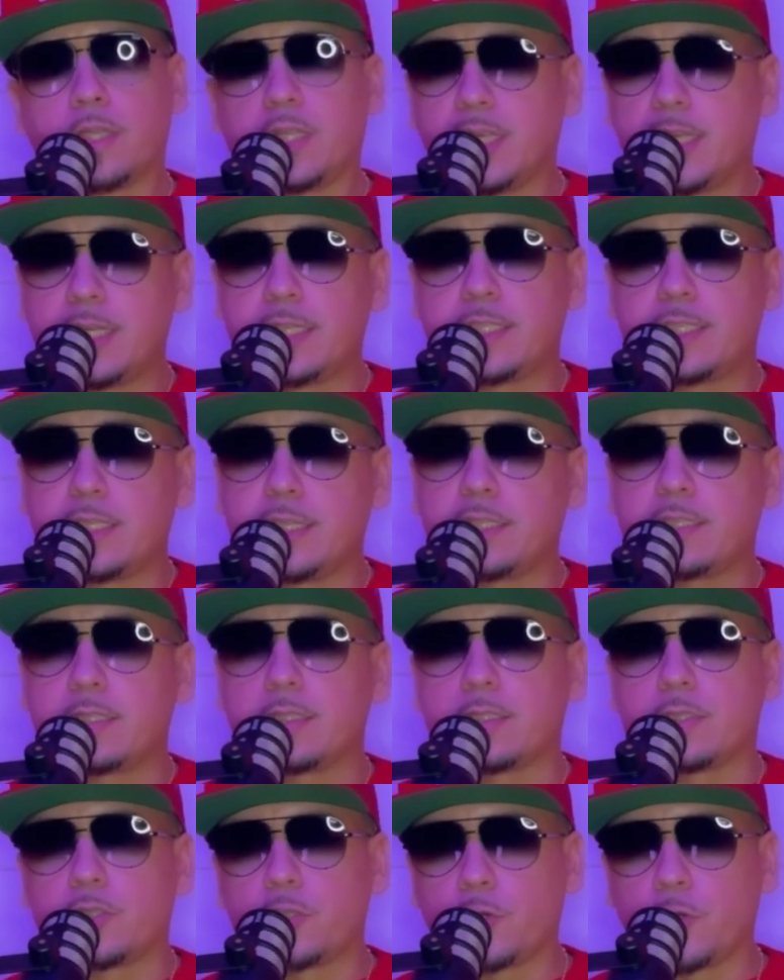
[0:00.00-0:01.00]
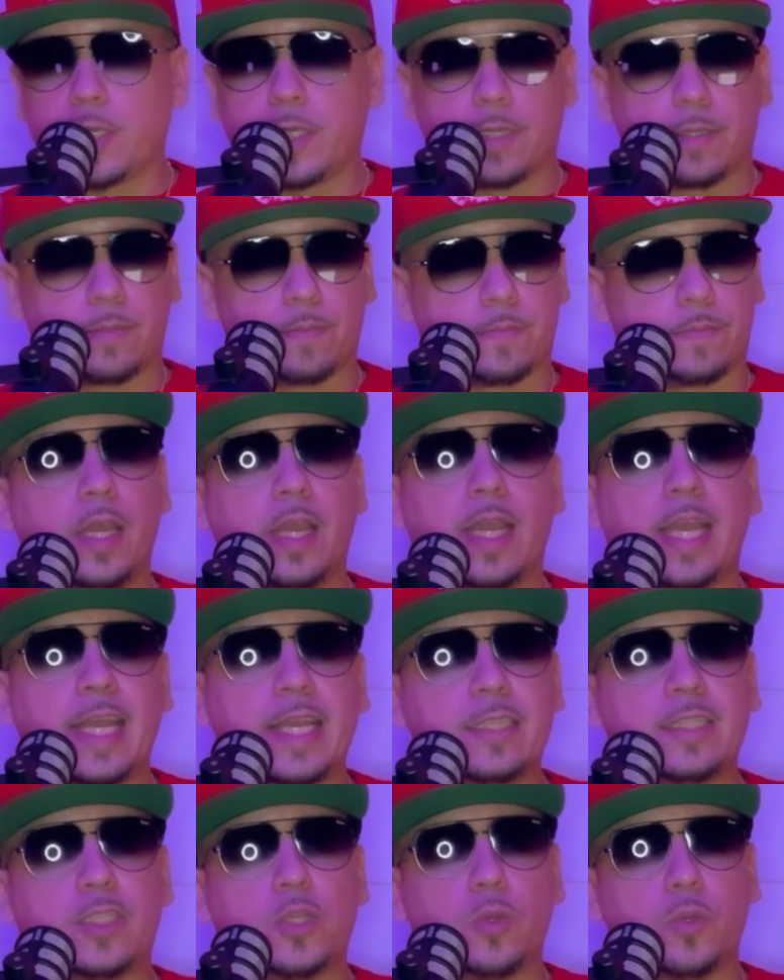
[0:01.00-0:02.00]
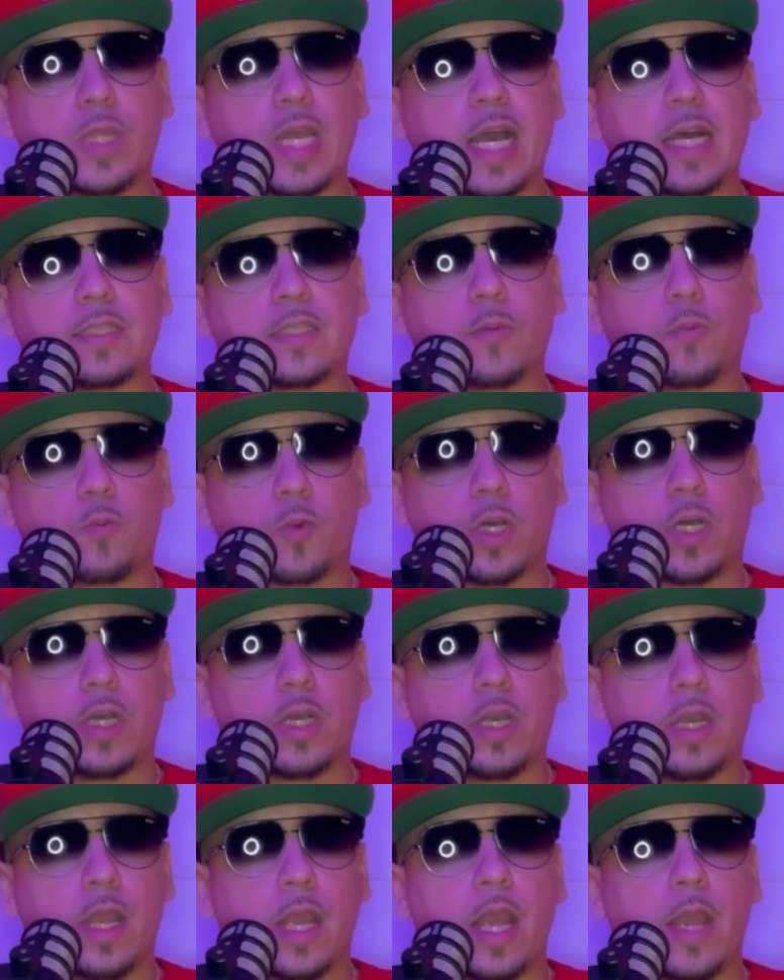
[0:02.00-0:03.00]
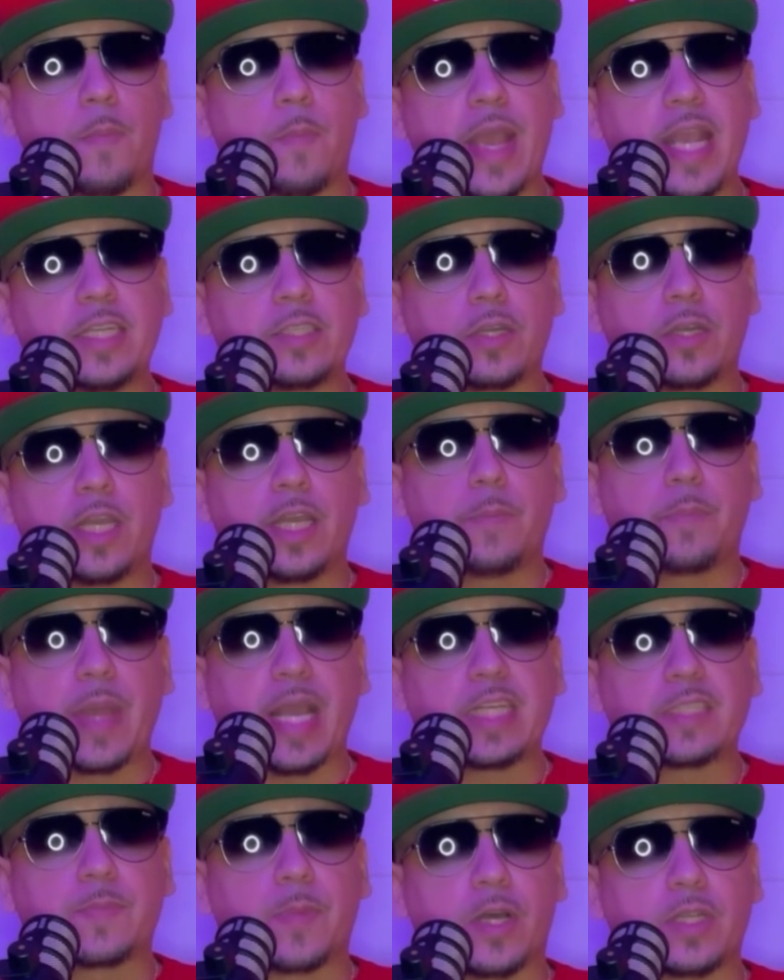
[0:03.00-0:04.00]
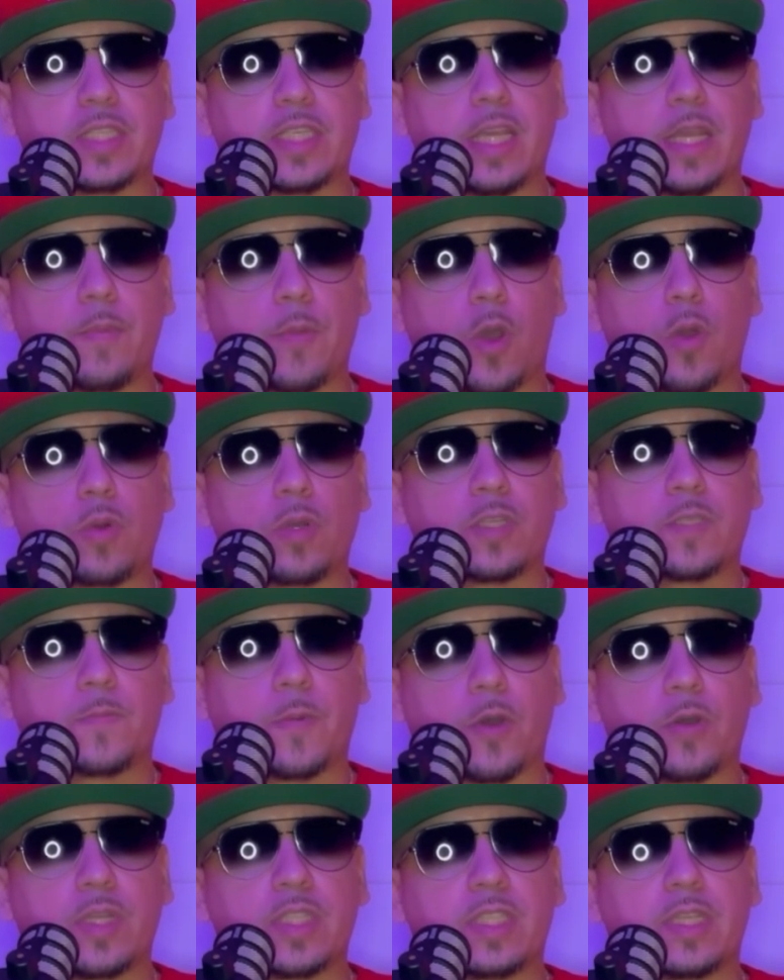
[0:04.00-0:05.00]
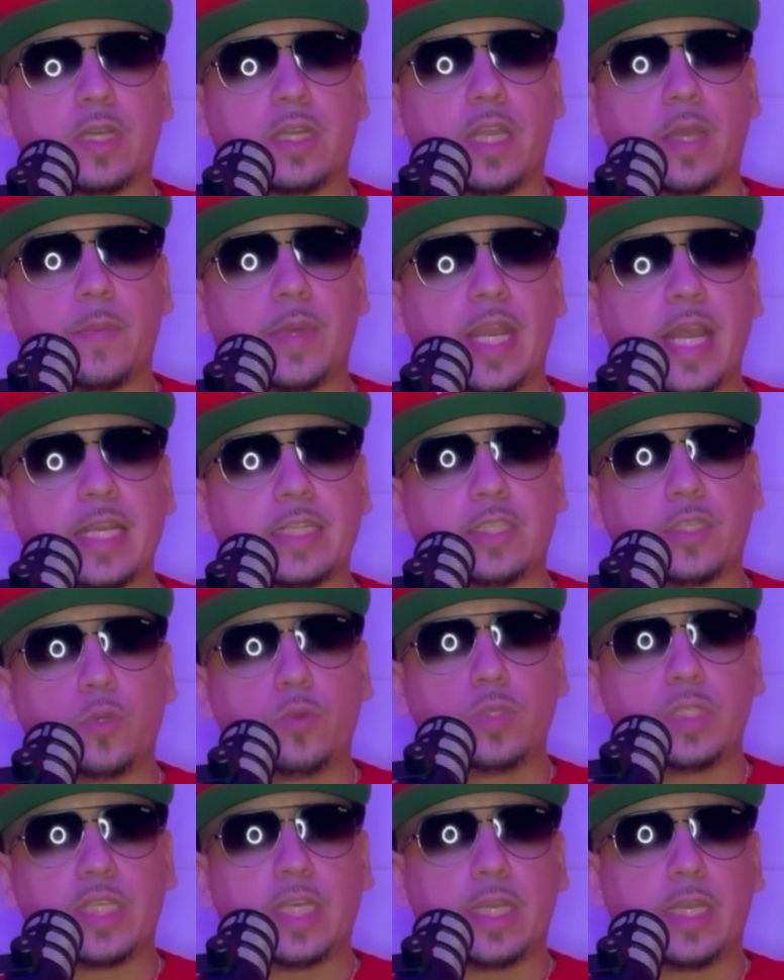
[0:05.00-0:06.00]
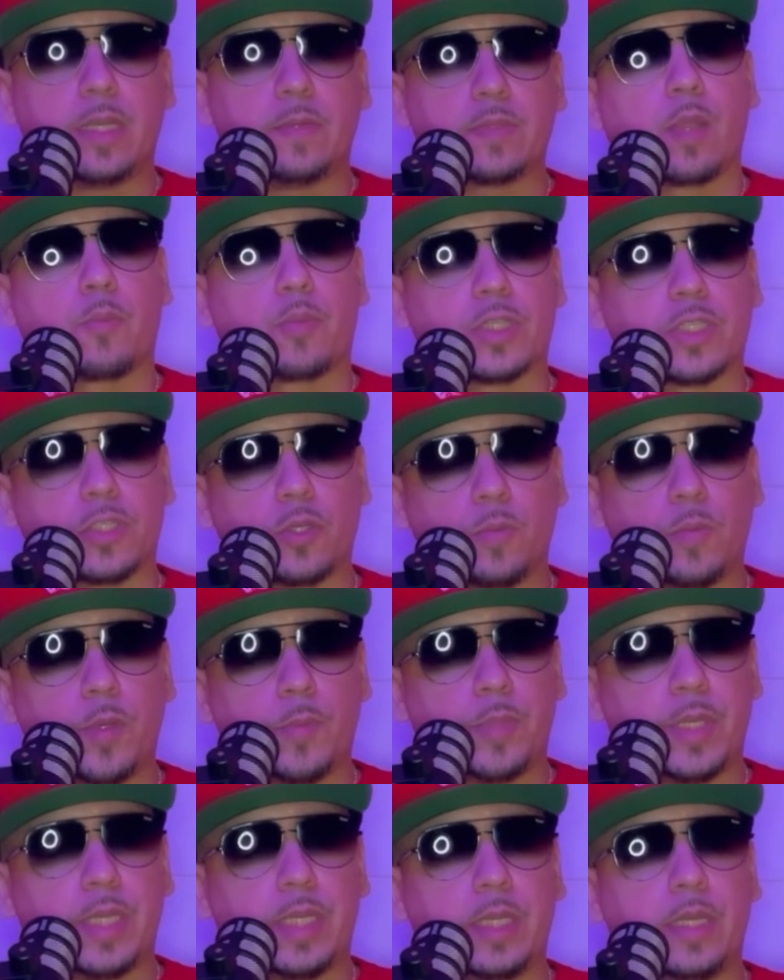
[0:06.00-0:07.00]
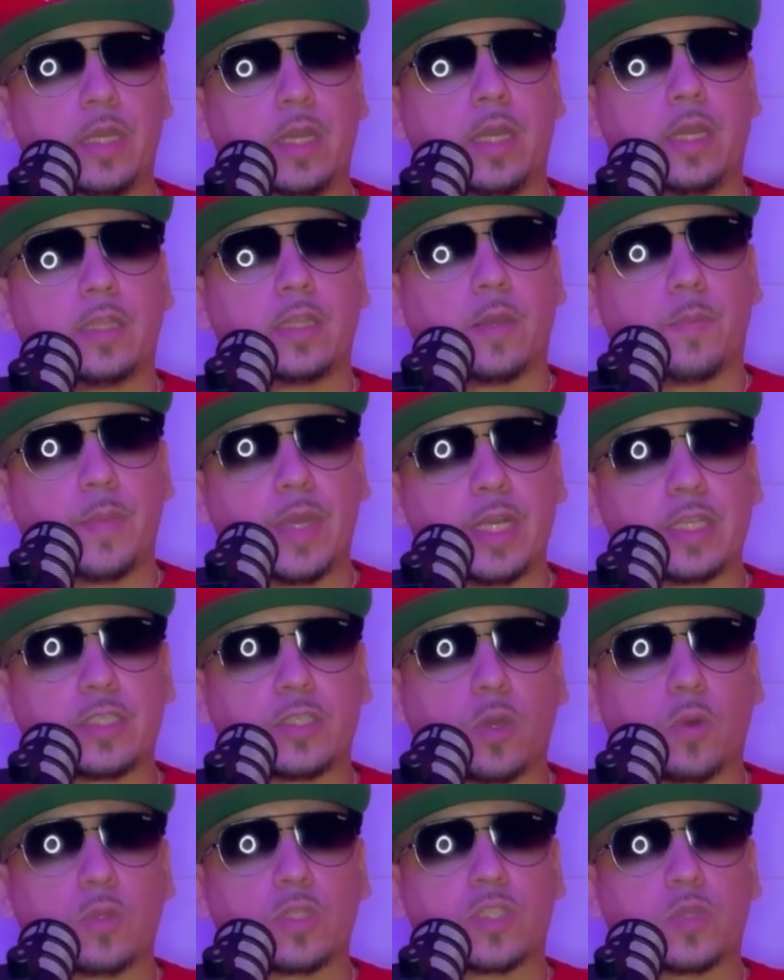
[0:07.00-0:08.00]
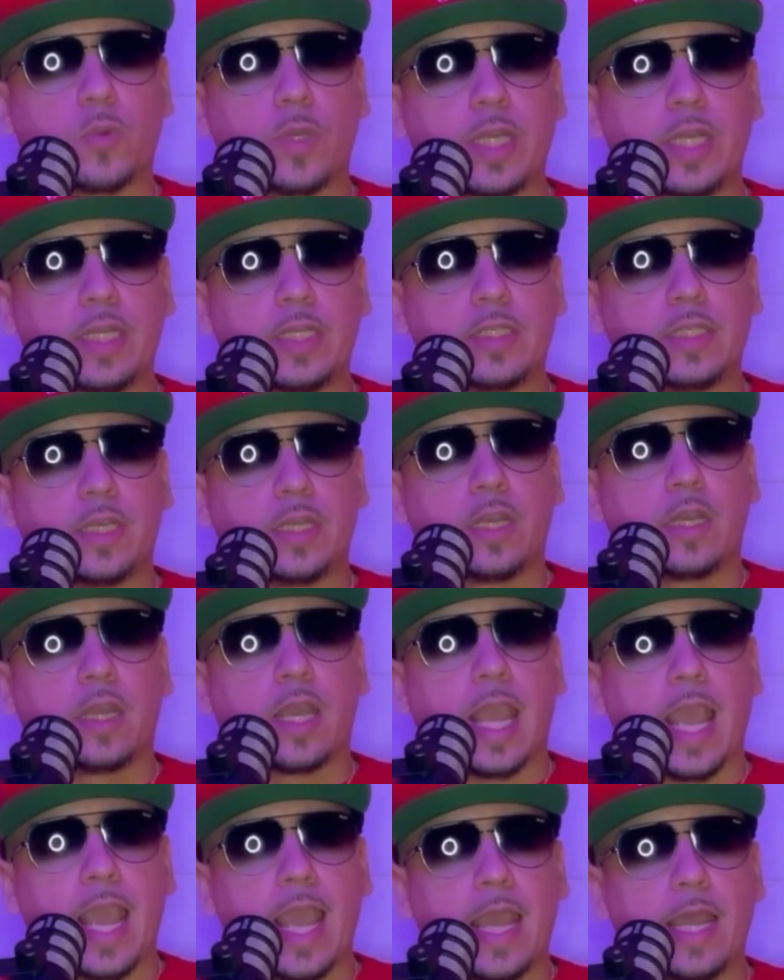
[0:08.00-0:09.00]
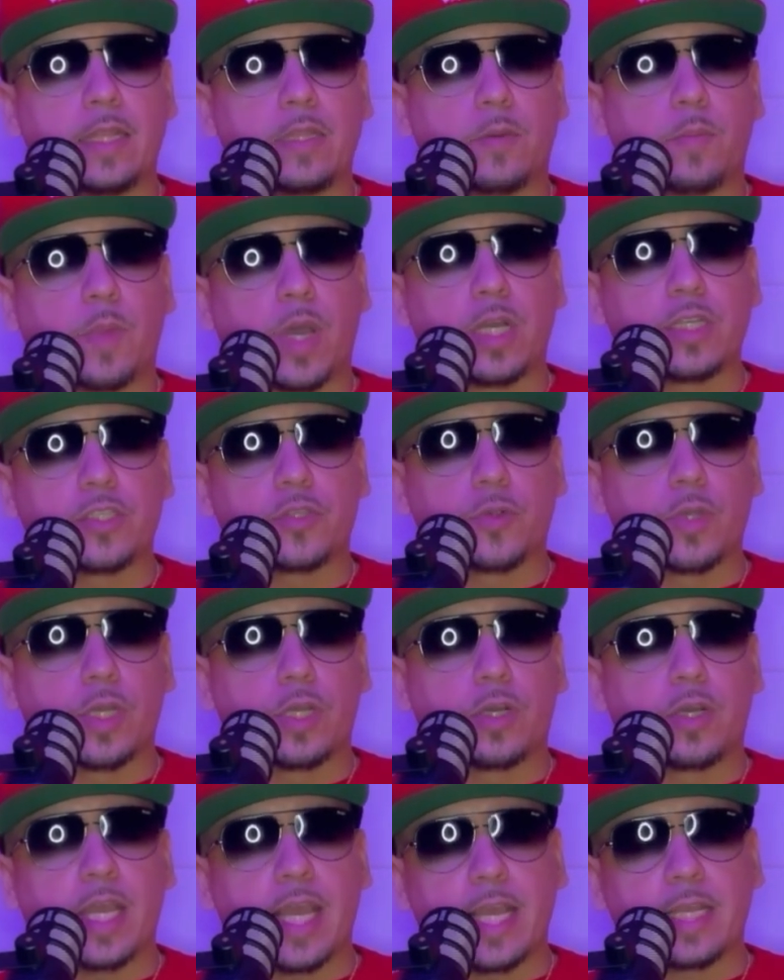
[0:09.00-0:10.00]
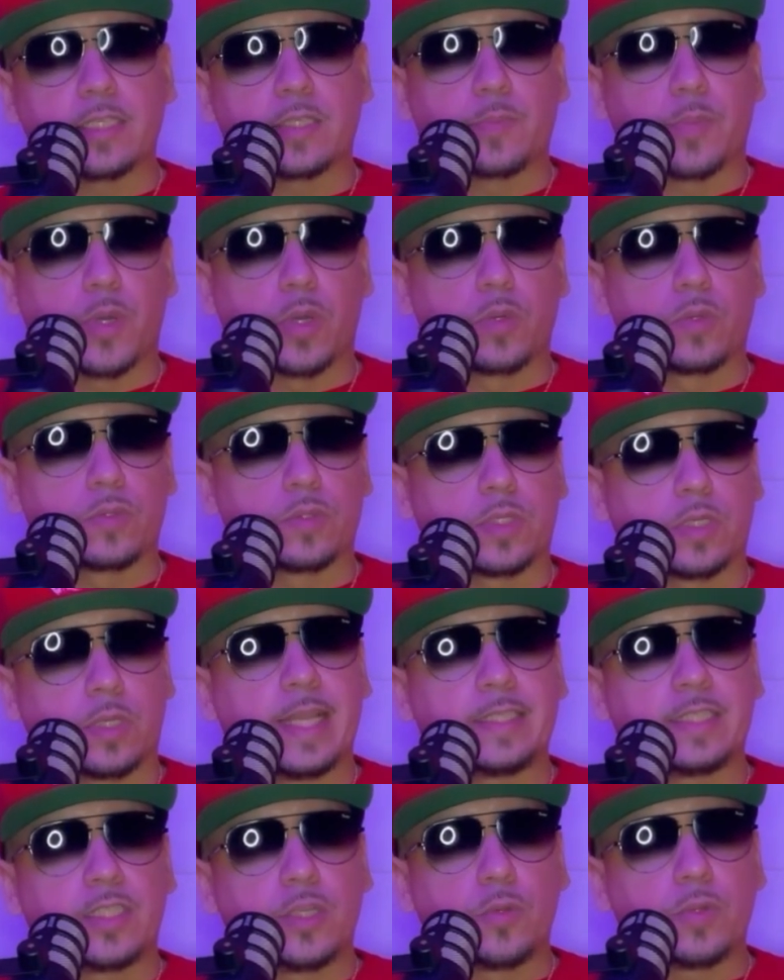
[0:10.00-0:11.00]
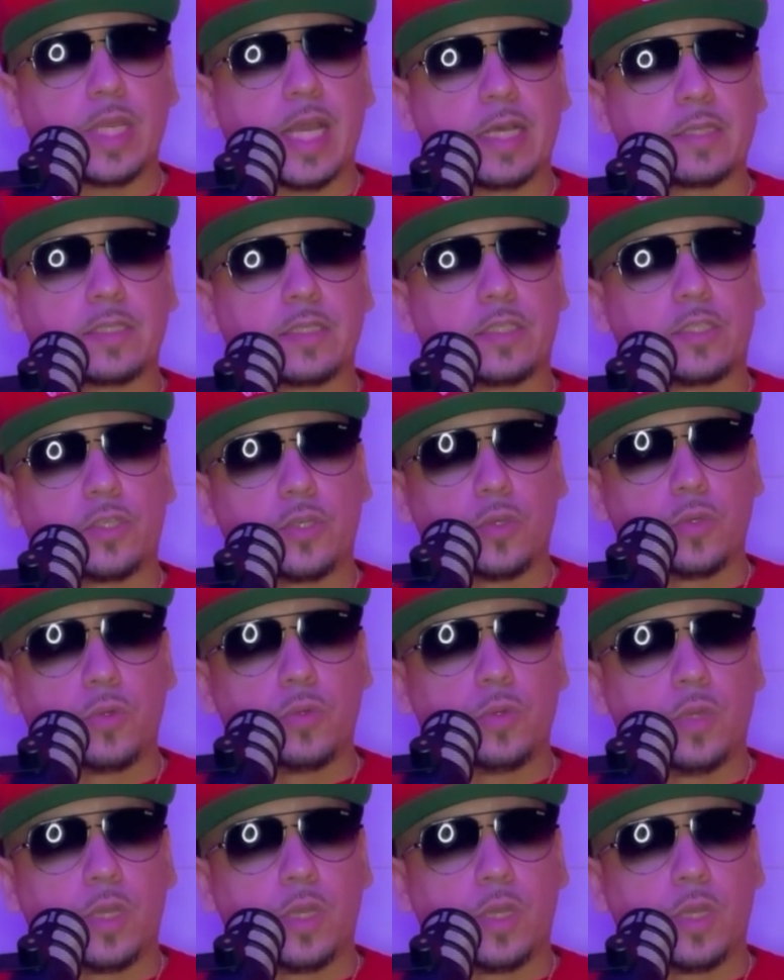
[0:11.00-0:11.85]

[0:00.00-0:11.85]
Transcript: This shit's a trip. In 2001, Major League Baseball team owners voted to eliminate two teams, presumably the Minnesota Twins and the Montreal Expos. In 2002,